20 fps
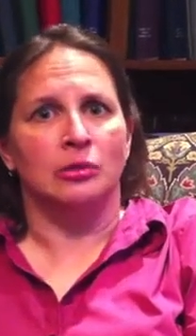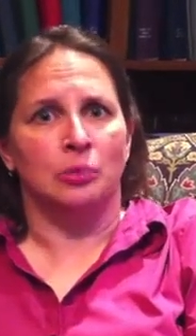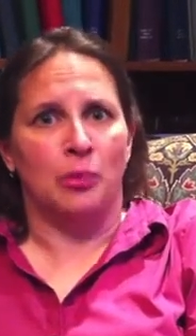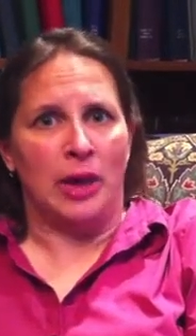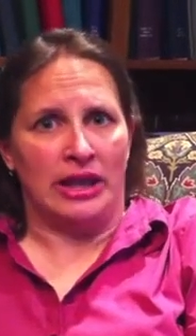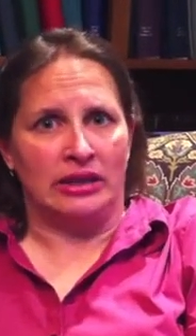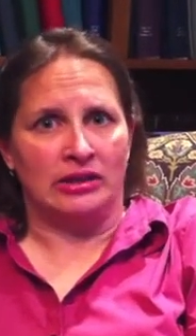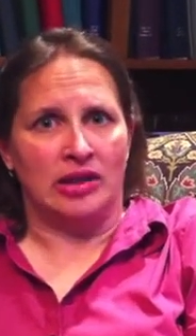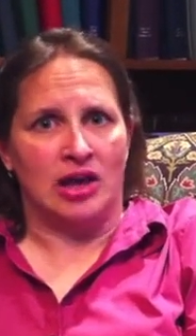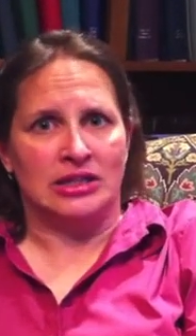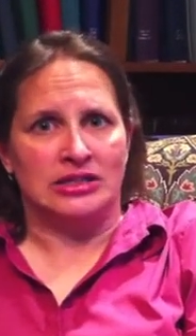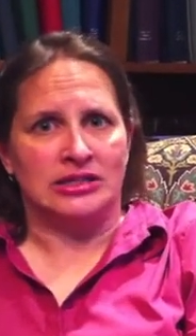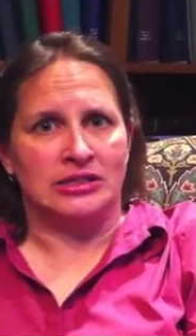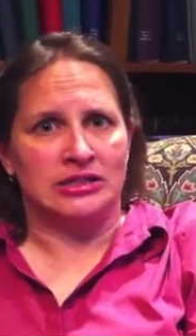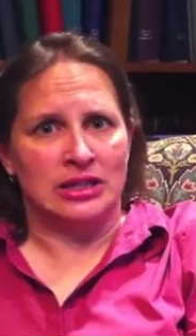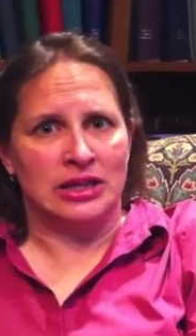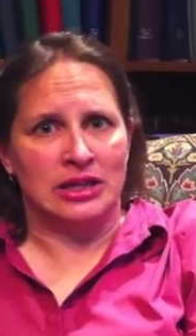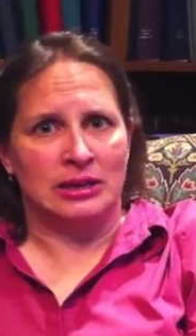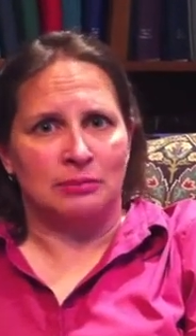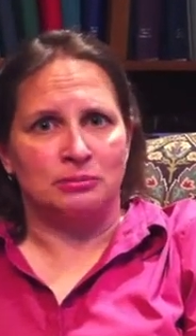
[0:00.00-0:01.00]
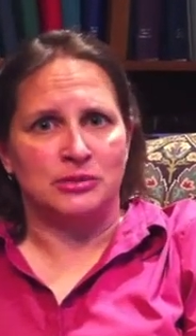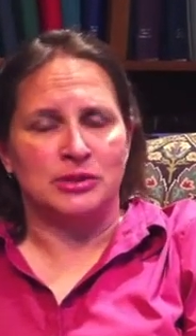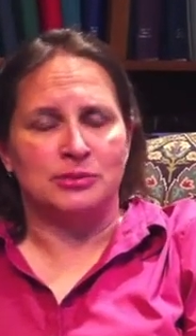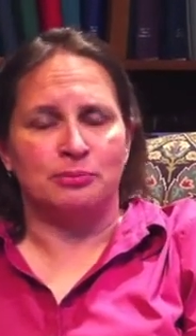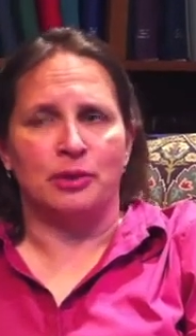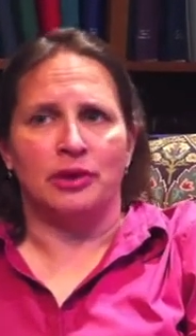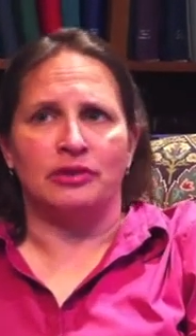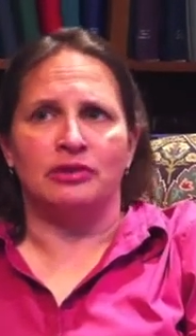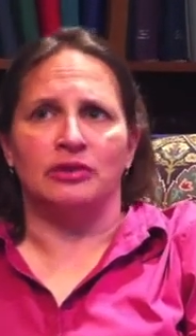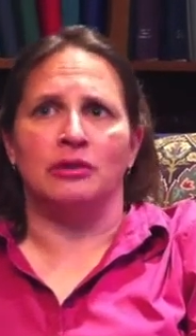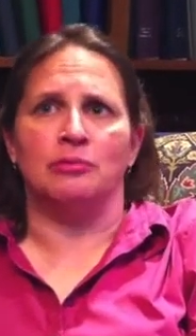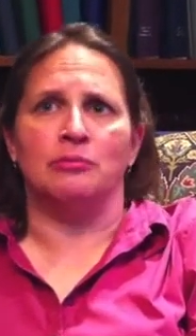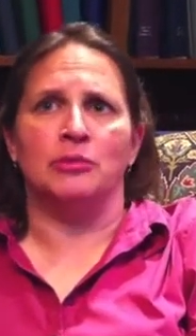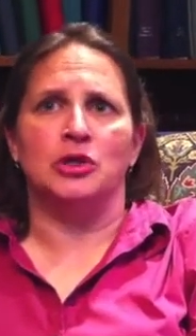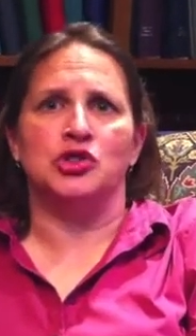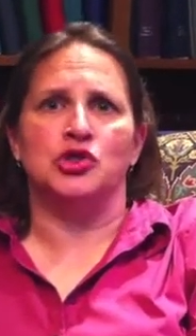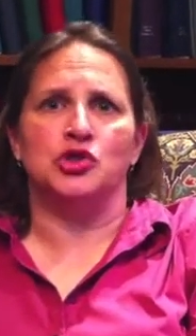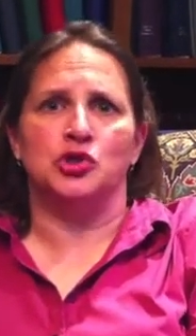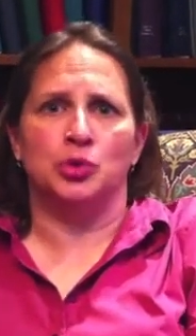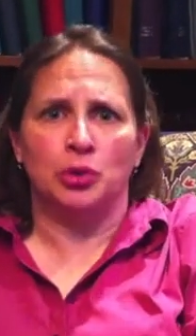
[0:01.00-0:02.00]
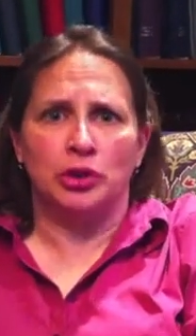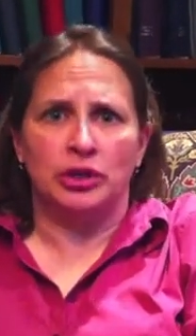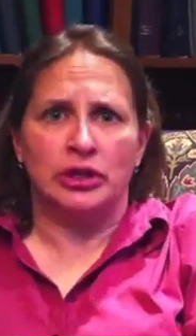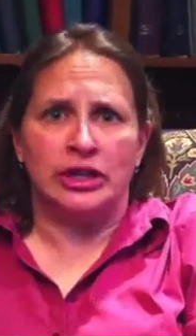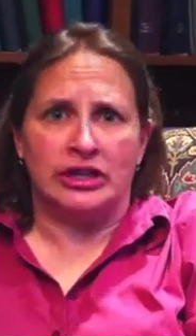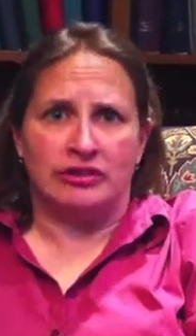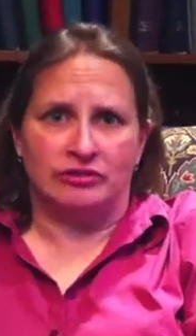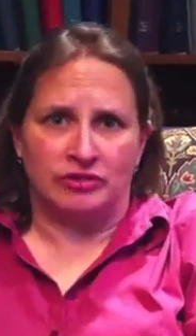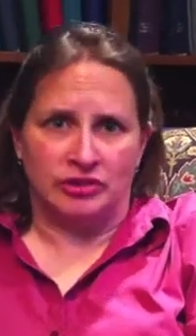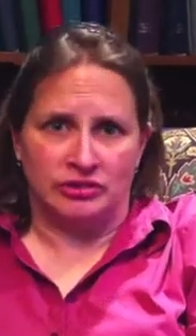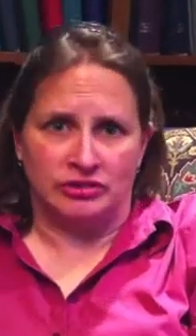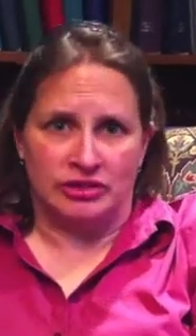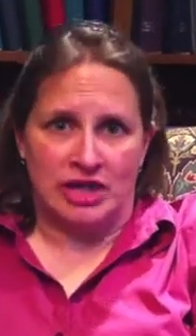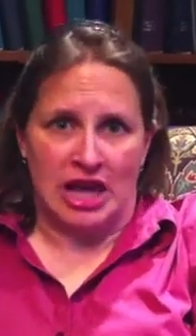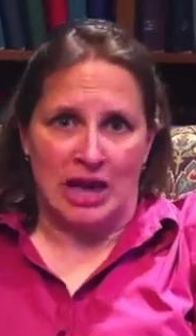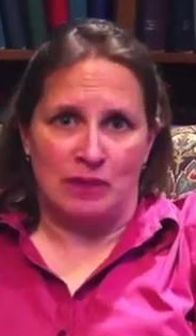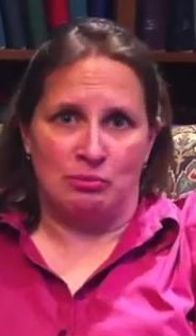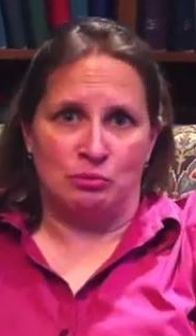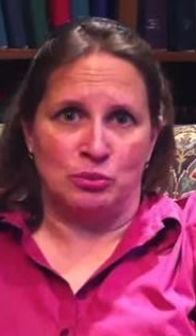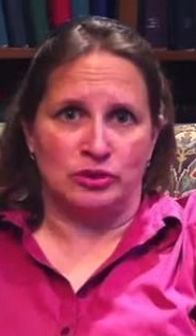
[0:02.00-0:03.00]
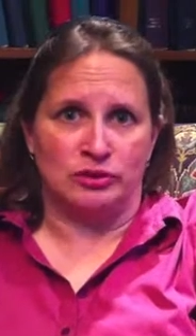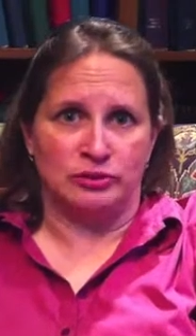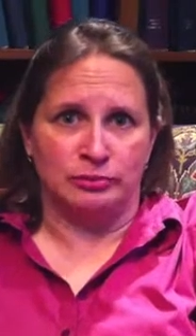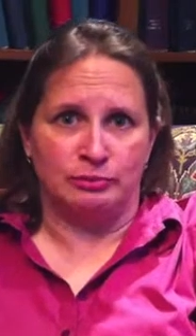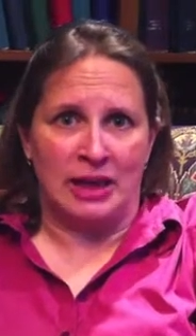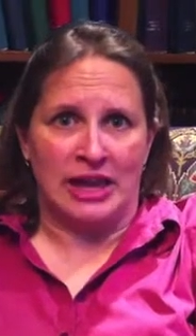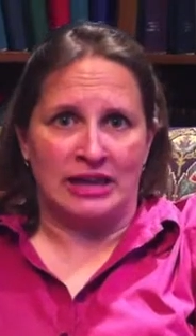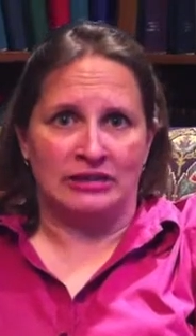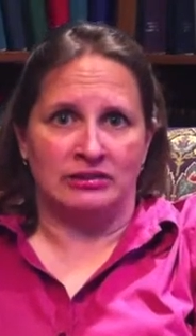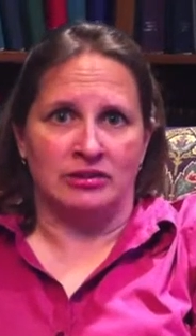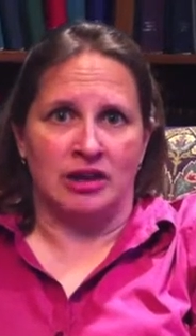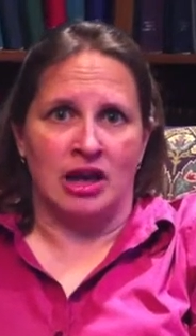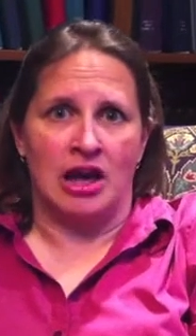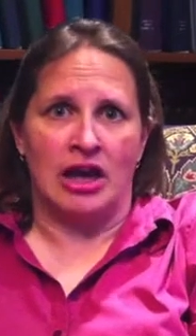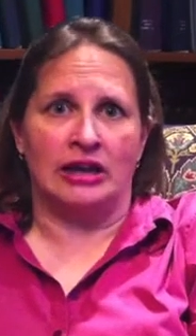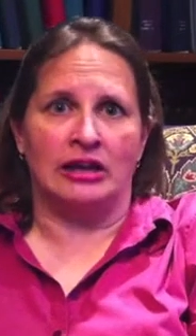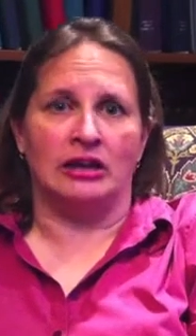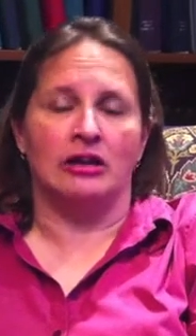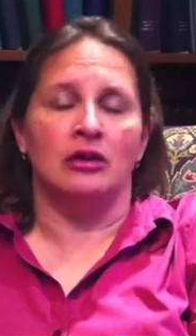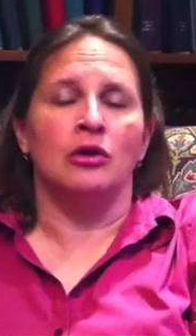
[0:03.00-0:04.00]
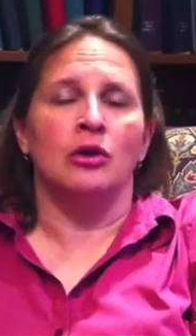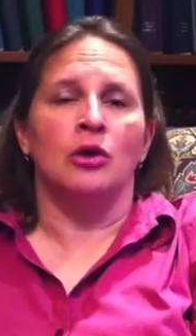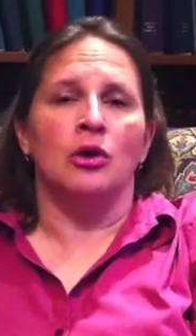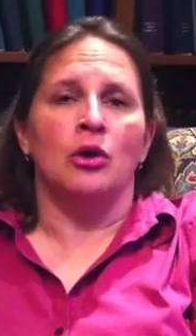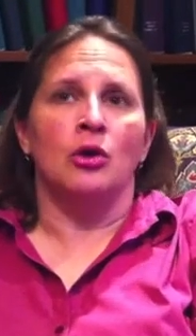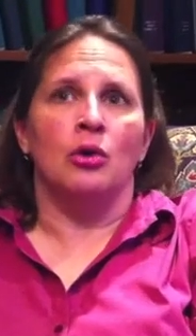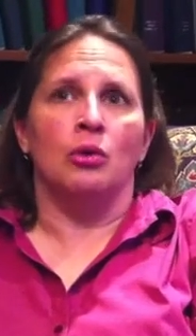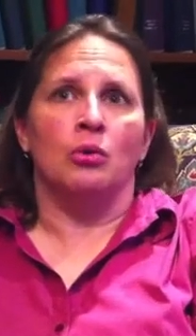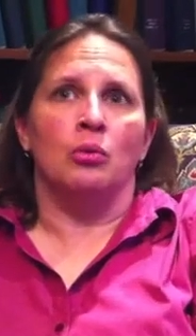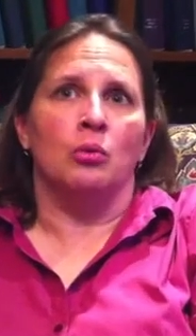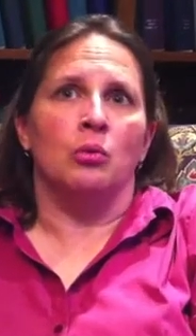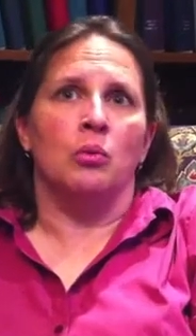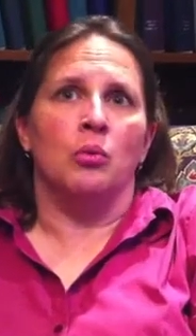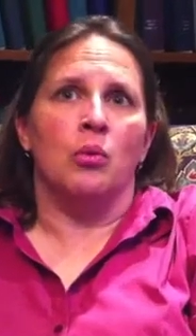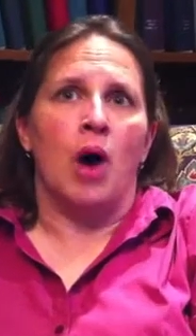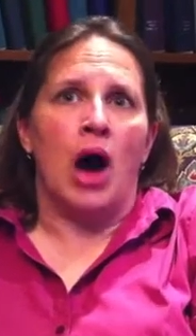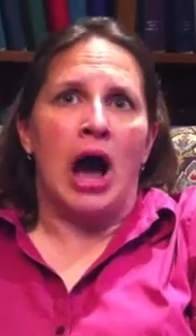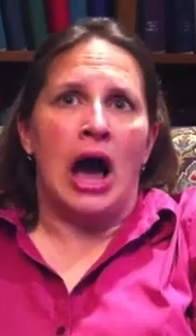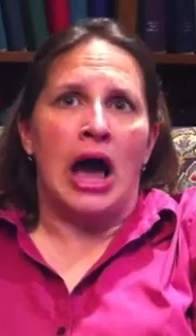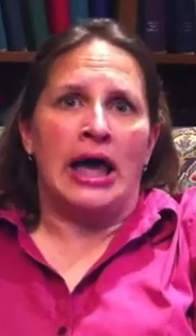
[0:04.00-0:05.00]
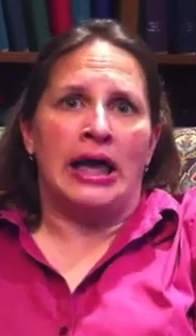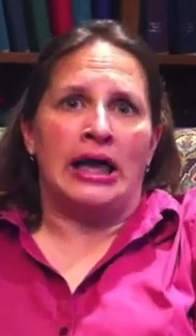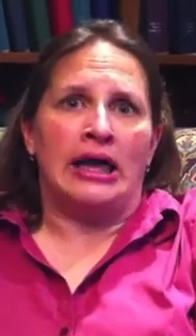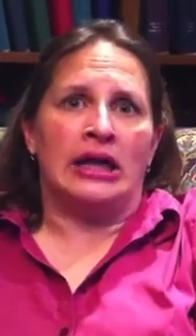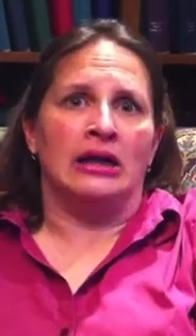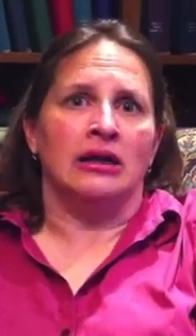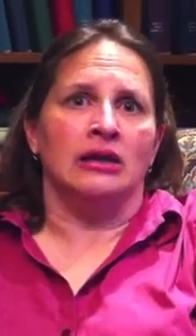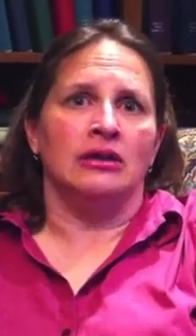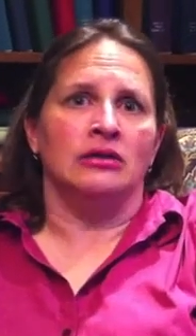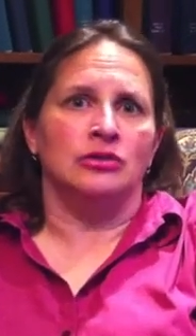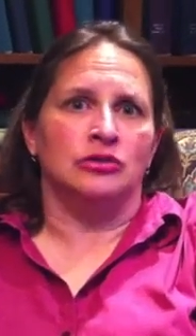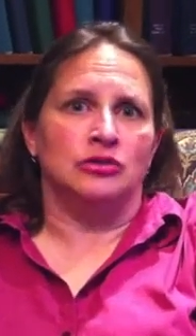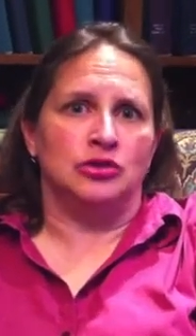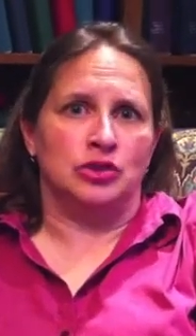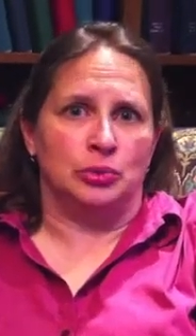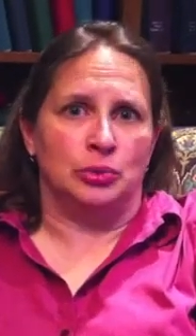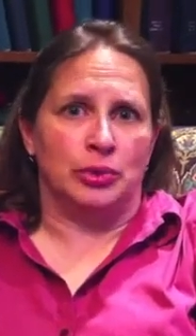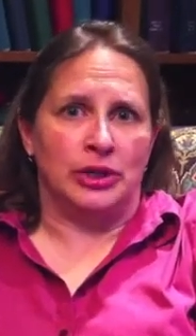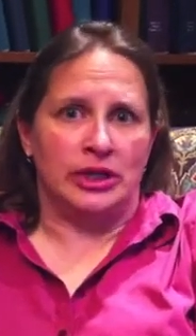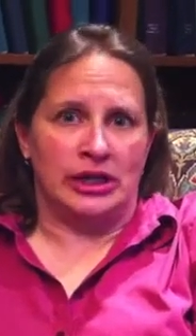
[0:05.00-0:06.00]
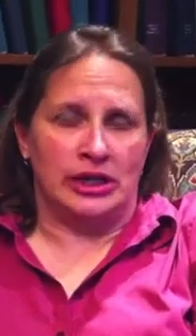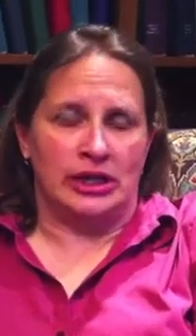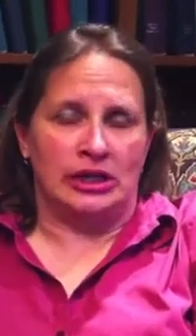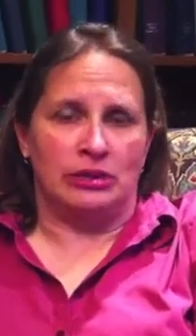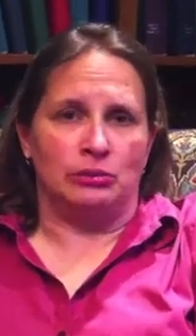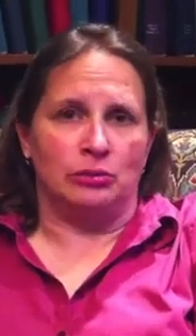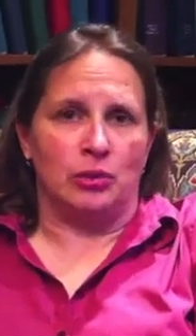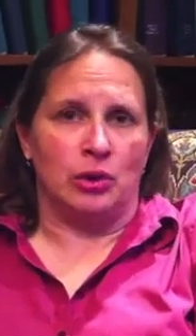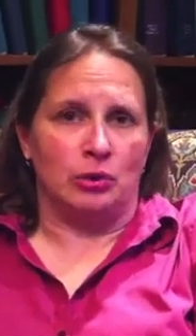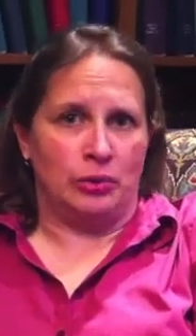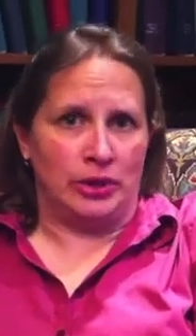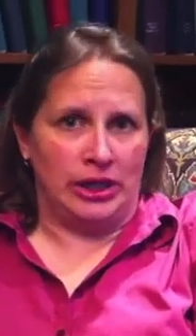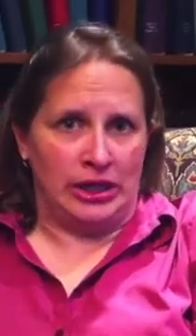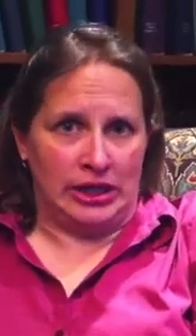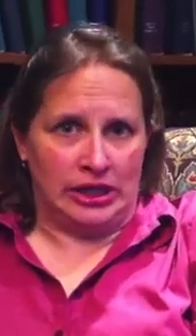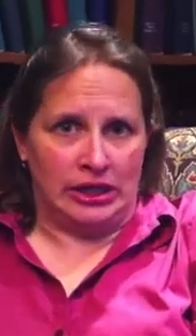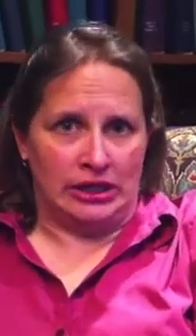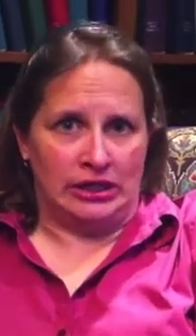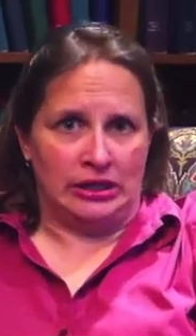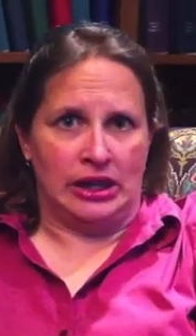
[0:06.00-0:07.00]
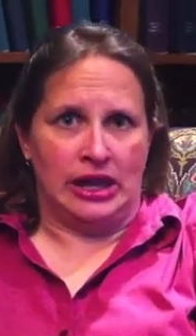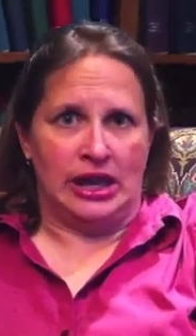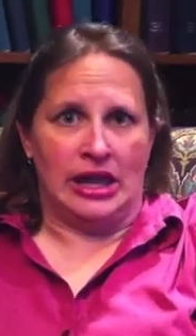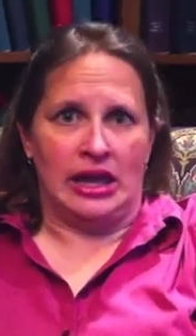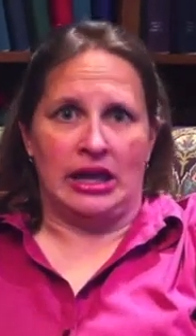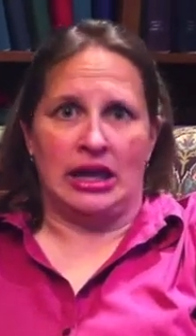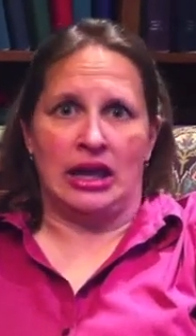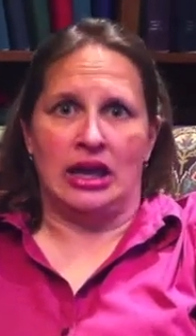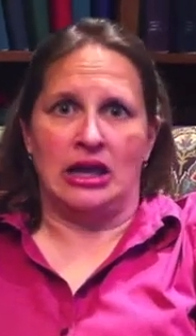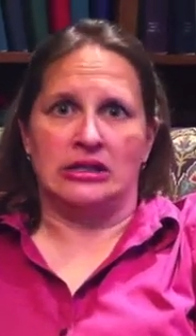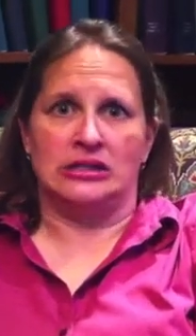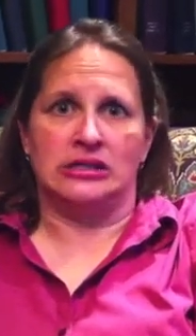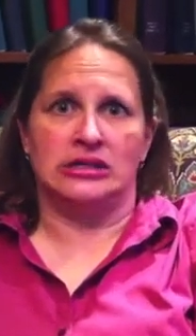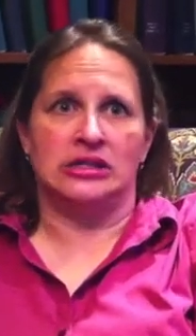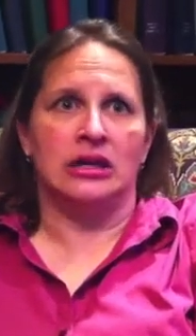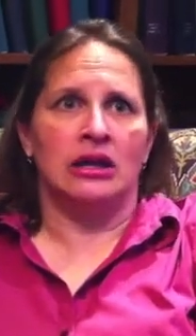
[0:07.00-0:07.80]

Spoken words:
weight loss tips, but the majority of the time was spent on why do we eat what we eat, and